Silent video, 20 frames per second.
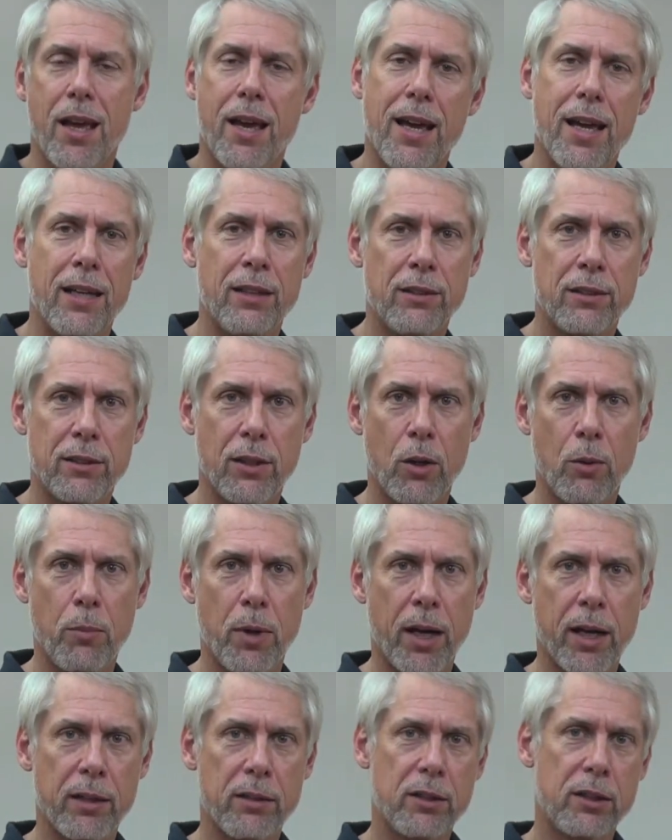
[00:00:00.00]
And so
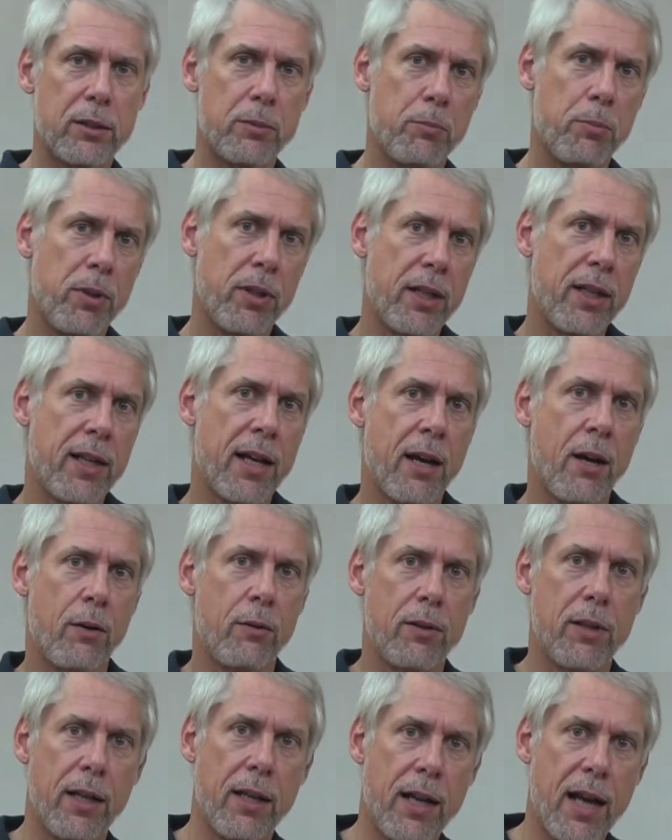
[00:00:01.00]
by splitting
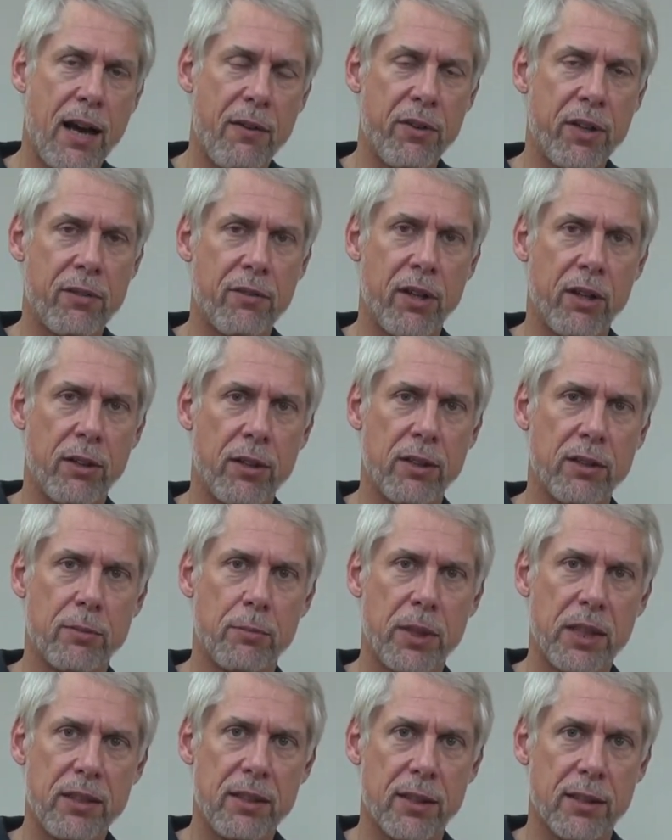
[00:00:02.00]
out and having various
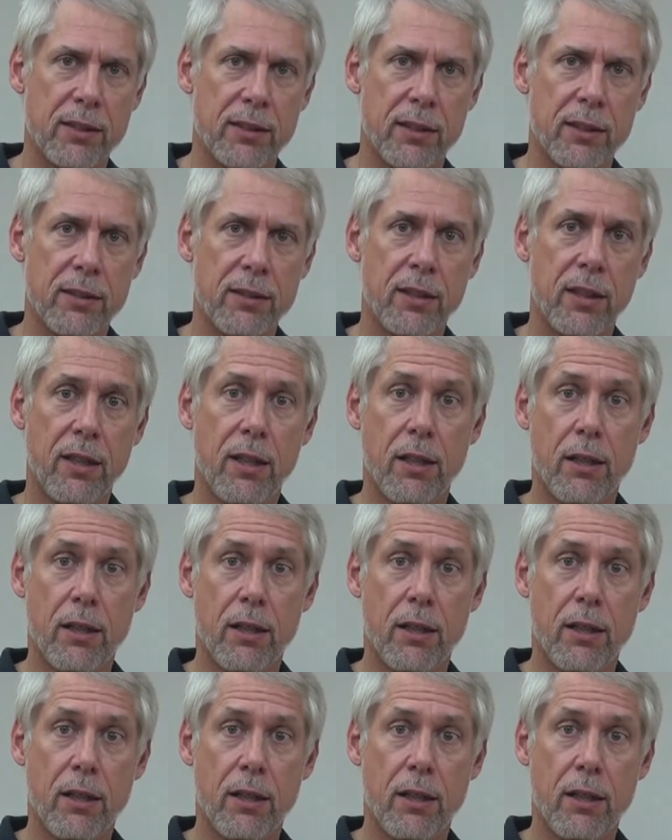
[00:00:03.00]
businesses,